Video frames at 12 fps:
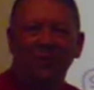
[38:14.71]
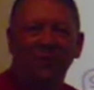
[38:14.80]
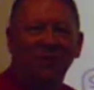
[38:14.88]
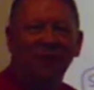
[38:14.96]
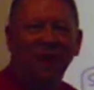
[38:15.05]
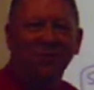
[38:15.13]

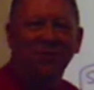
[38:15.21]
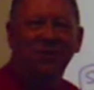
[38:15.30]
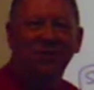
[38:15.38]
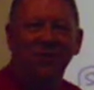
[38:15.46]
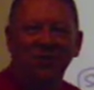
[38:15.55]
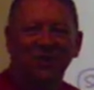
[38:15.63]

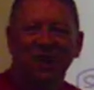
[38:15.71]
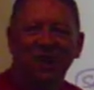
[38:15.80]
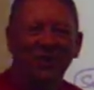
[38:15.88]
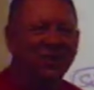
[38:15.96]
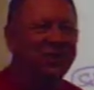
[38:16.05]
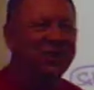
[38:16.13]
repetitions of
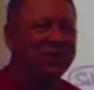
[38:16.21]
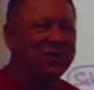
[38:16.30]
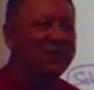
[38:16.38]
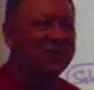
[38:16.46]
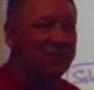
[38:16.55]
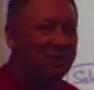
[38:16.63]
addition and
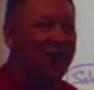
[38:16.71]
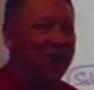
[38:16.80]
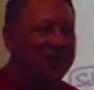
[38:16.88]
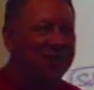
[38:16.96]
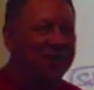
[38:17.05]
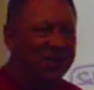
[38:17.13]

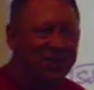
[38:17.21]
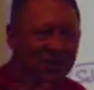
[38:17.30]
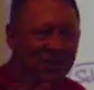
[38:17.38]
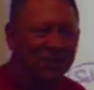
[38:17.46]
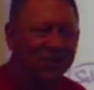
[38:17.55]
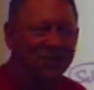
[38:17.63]
subtraction. They're
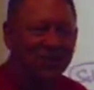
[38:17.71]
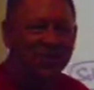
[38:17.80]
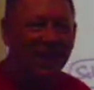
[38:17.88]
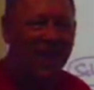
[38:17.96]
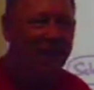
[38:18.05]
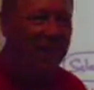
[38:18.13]
functions of
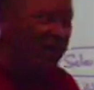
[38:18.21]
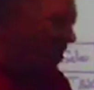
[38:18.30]
that, but